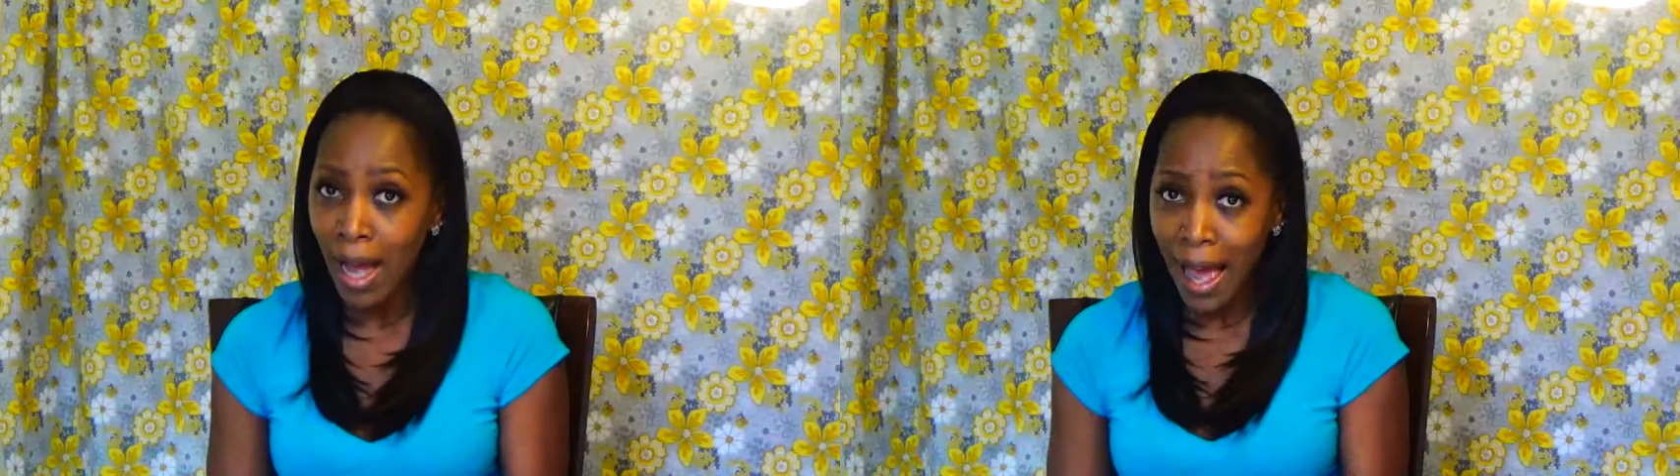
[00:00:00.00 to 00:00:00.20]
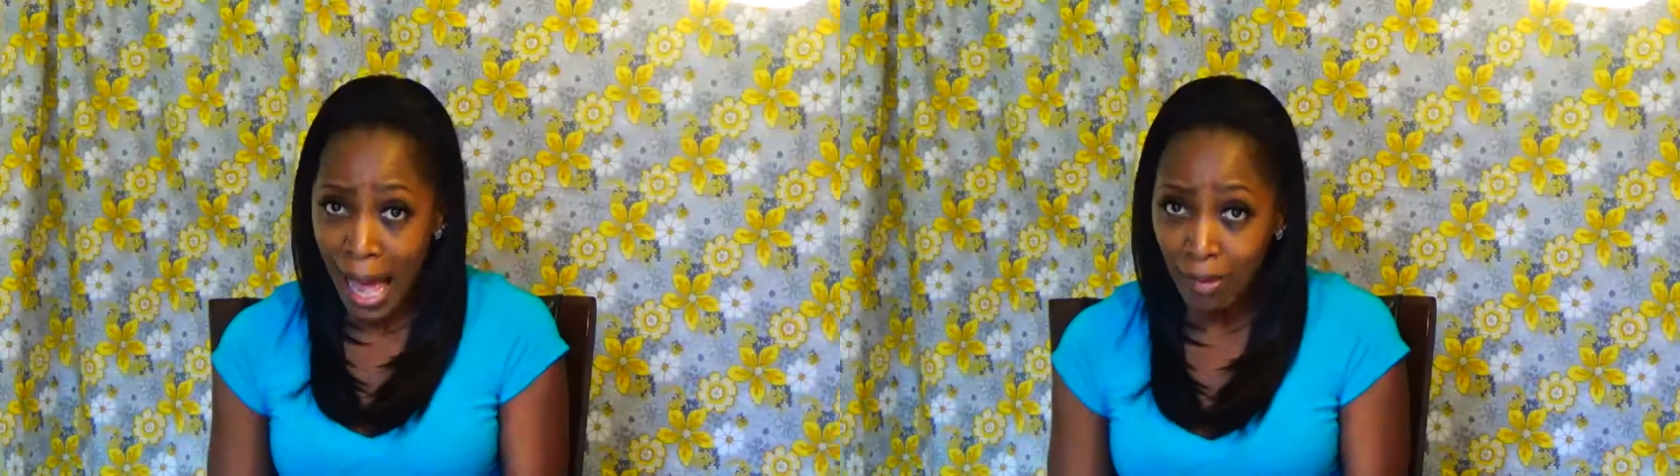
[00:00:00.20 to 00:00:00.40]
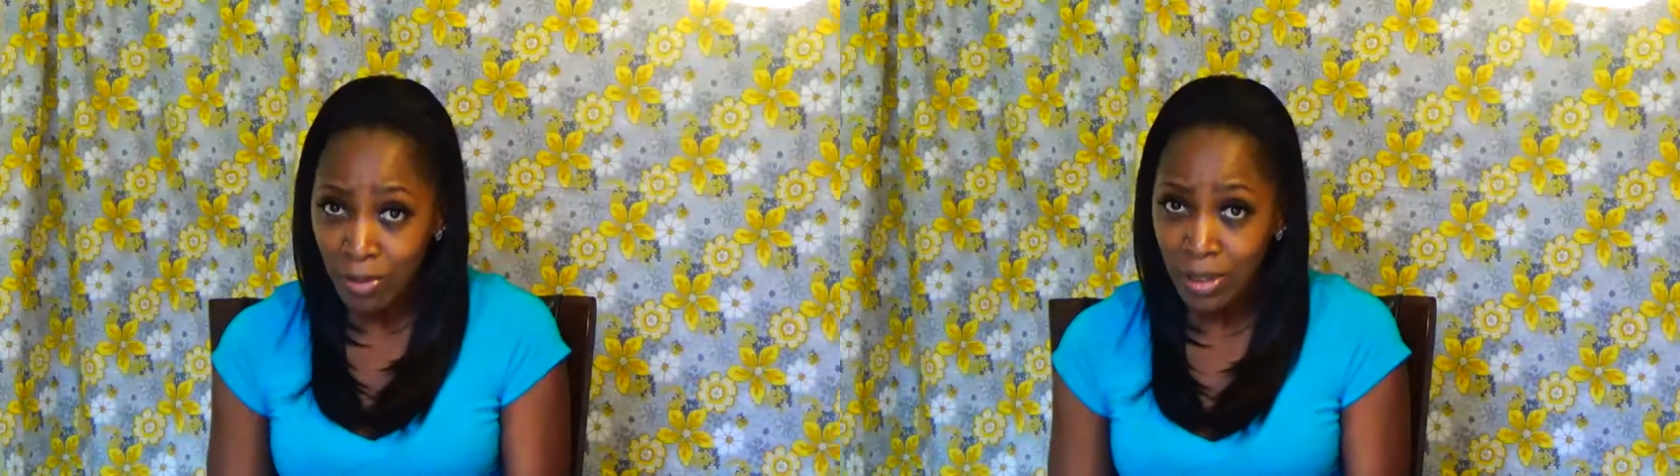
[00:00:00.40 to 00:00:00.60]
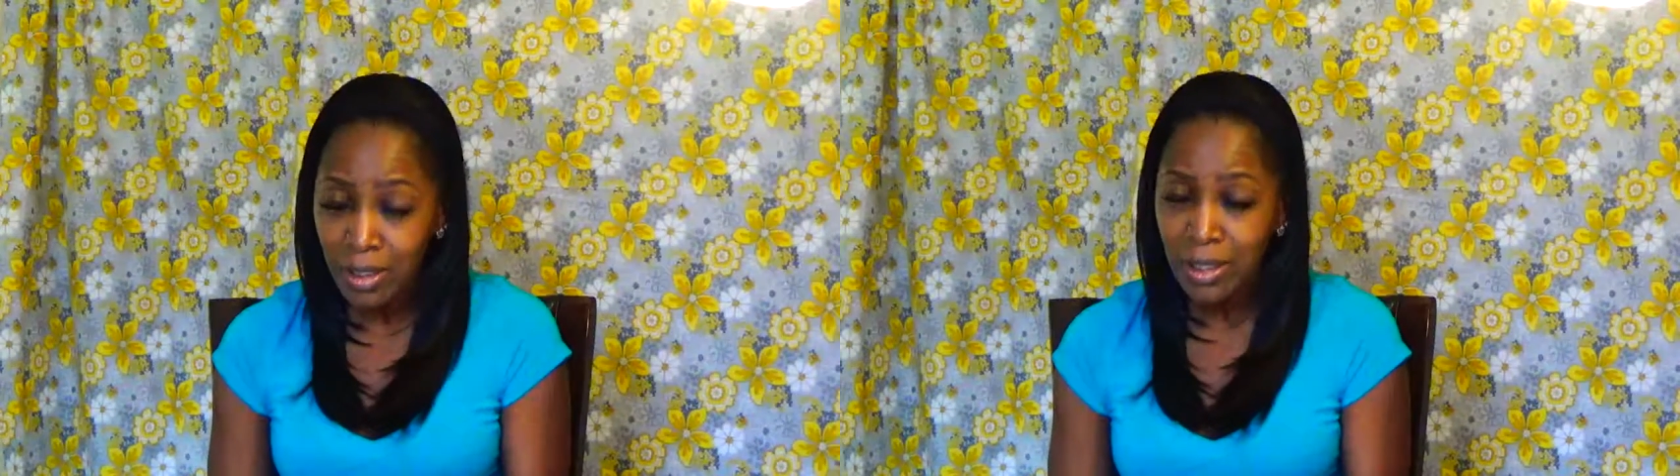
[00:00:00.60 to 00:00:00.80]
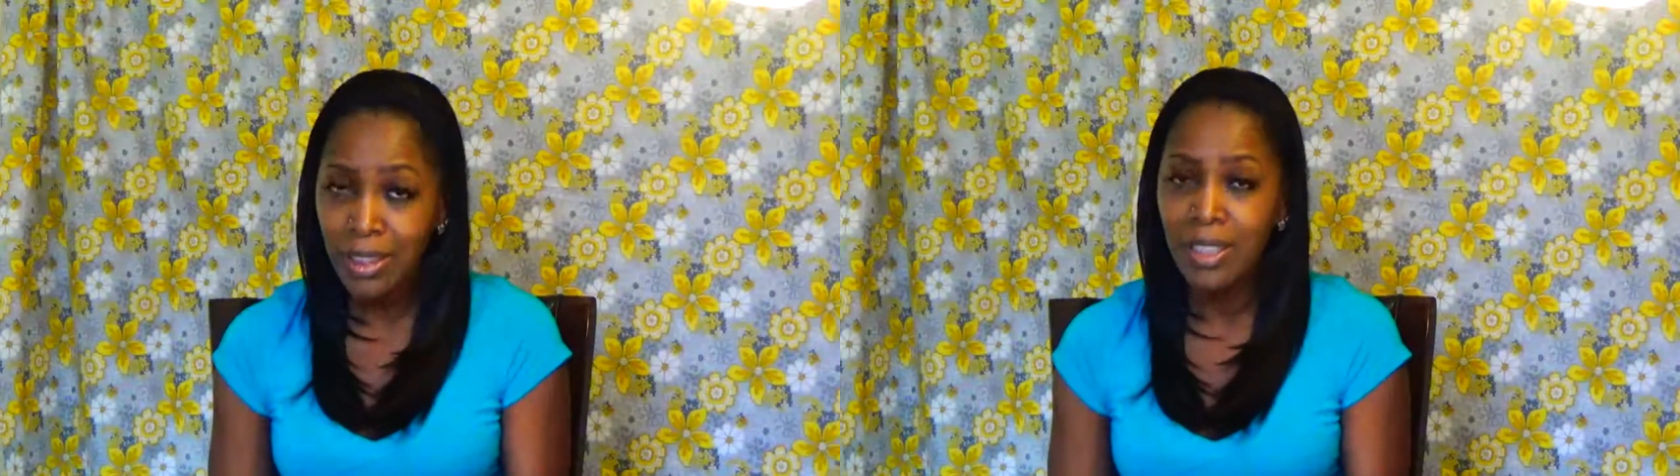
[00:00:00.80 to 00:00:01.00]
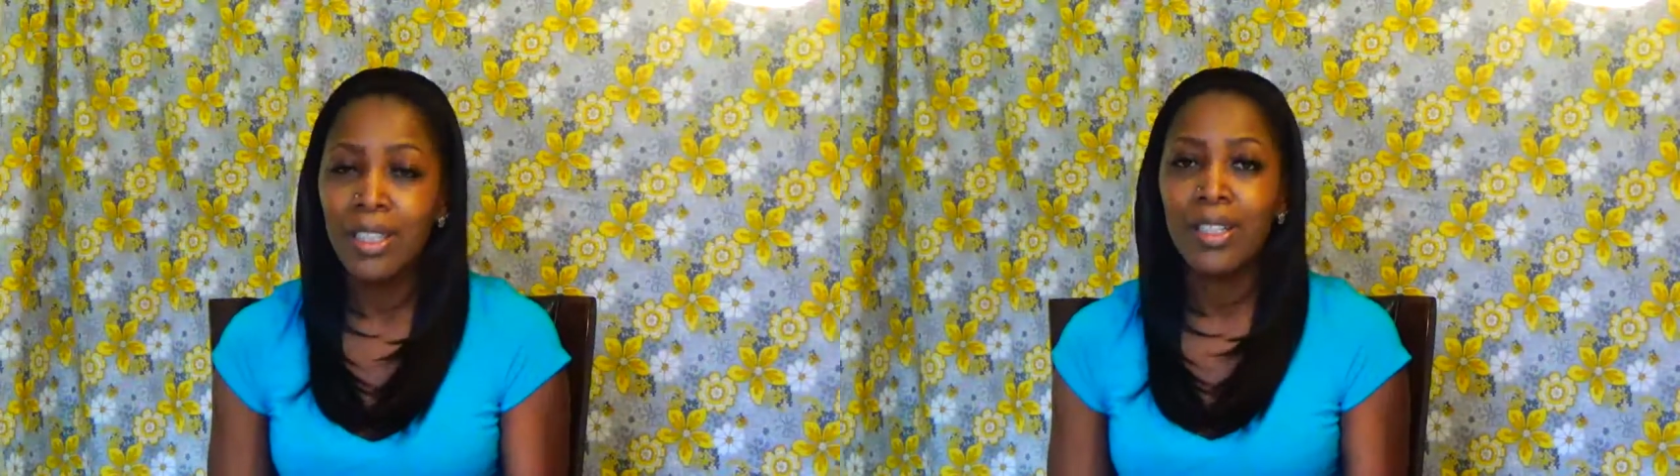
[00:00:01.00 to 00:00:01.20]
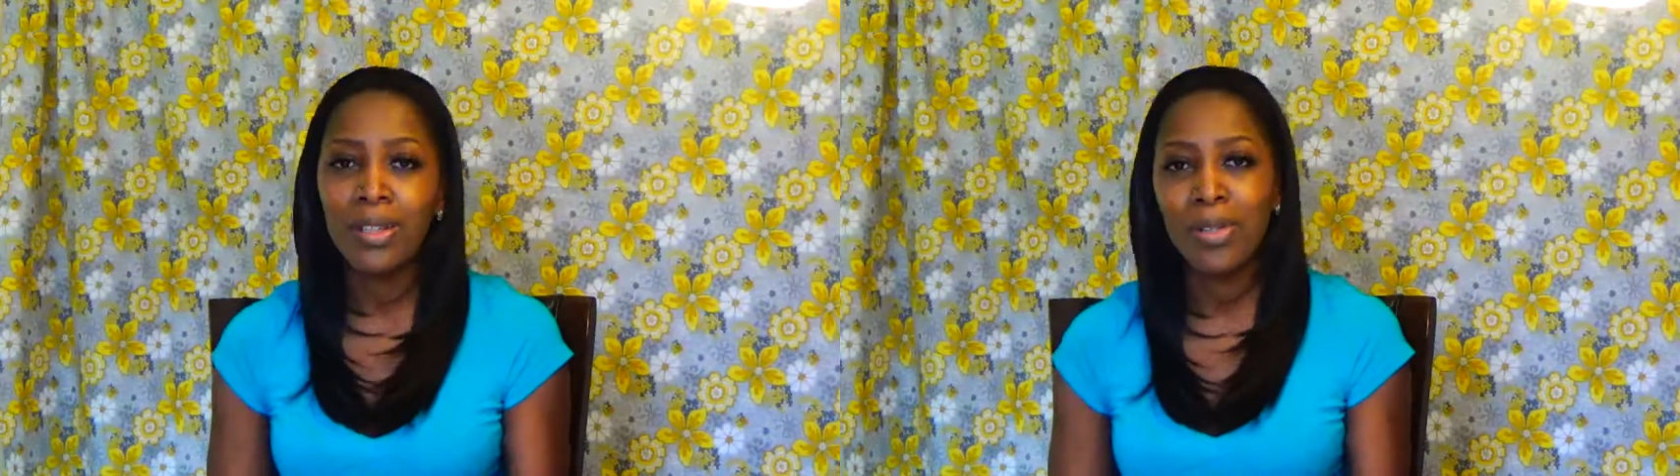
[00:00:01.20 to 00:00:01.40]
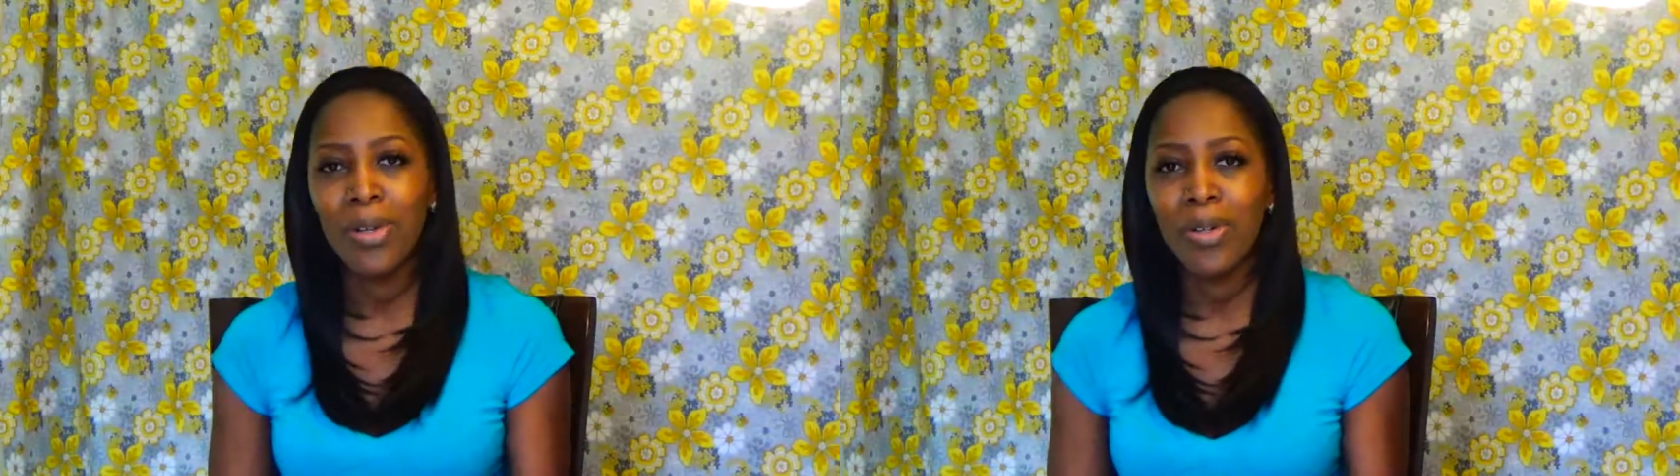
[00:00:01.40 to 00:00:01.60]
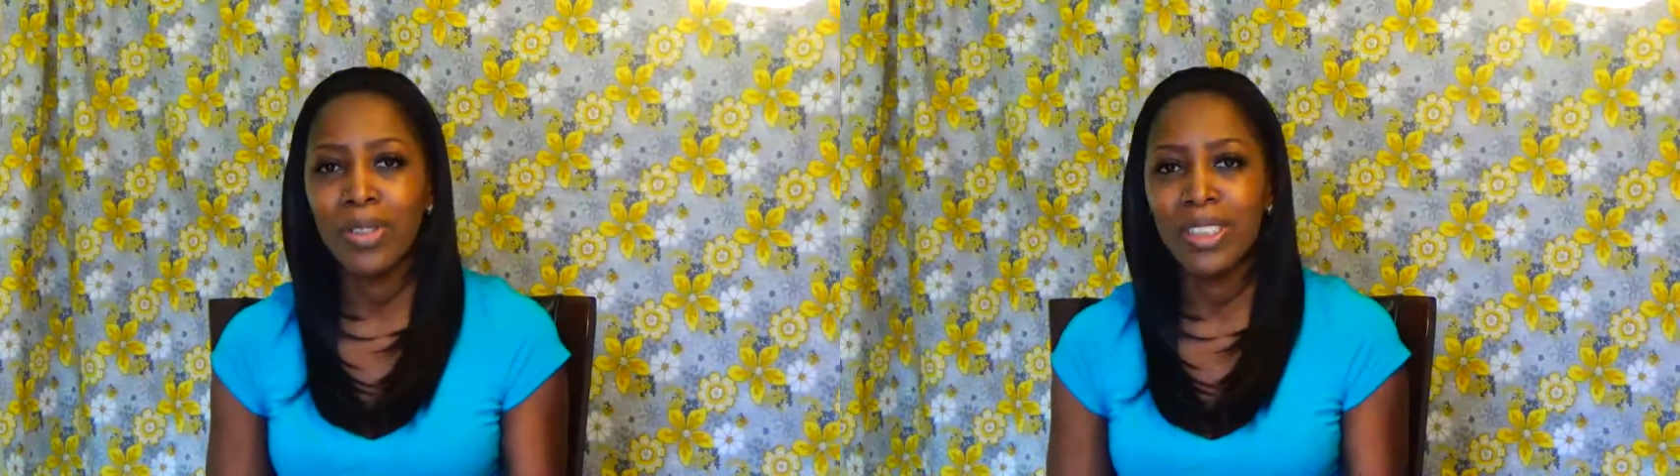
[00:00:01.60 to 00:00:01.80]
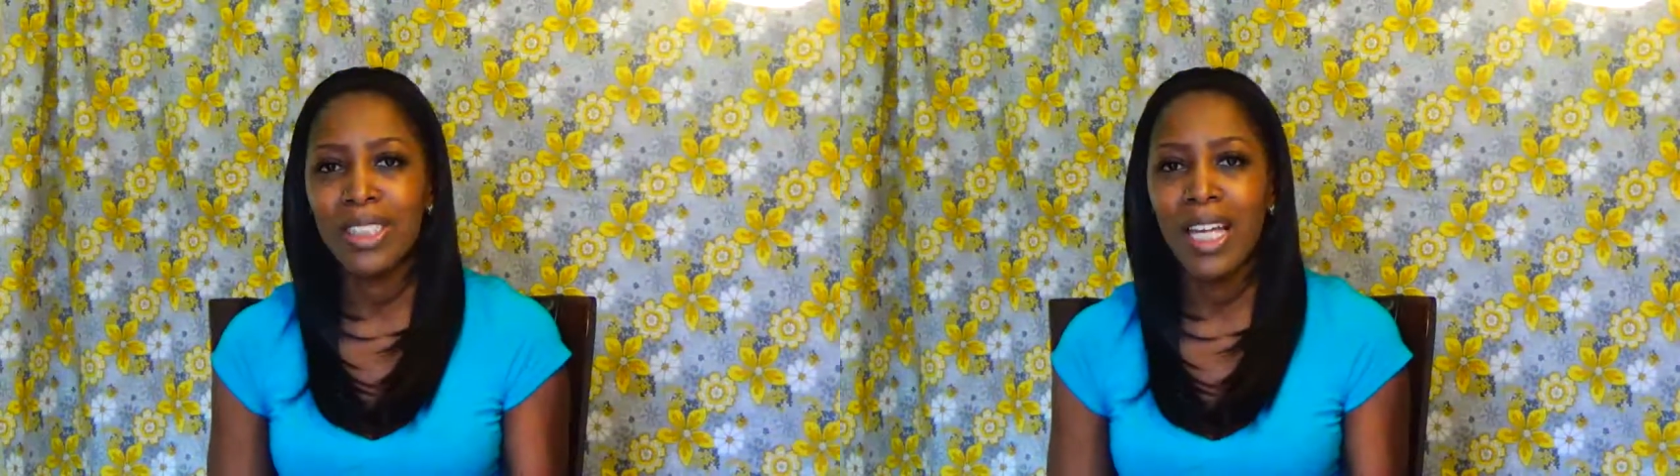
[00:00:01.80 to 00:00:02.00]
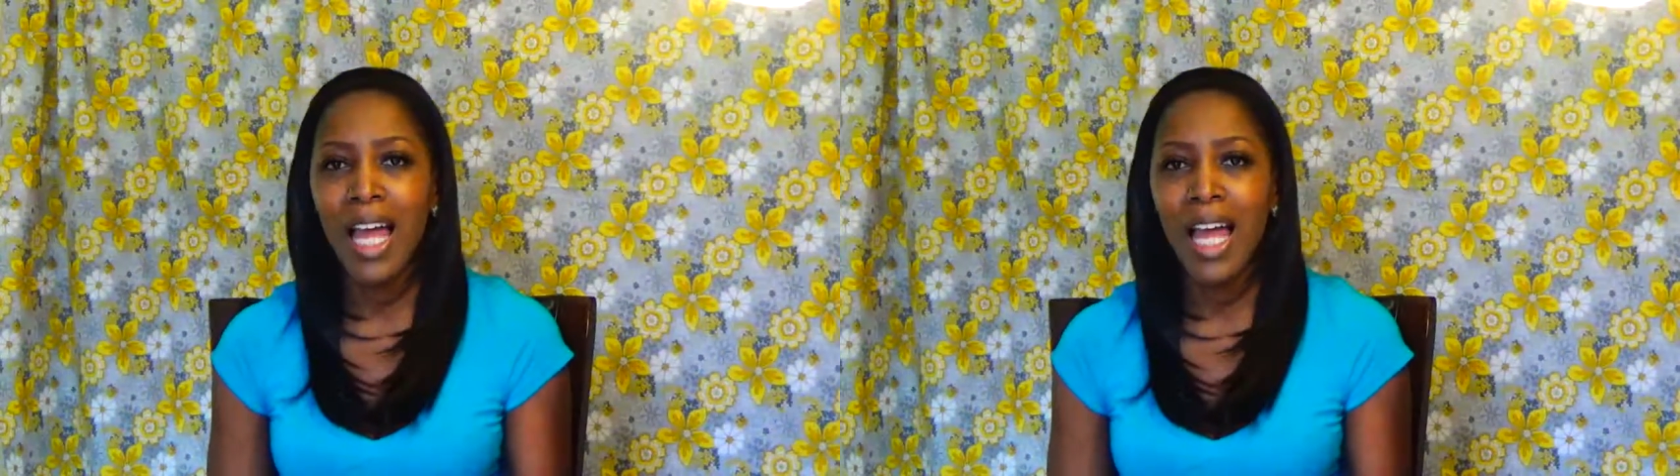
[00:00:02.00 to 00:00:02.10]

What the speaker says: haven't learned.